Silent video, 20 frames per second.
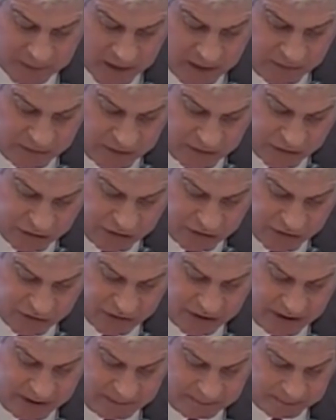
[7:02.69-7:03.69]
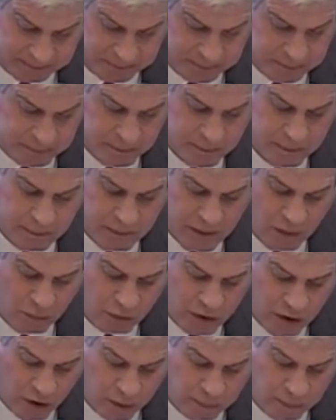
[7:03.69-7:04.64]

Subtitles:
efficiency. We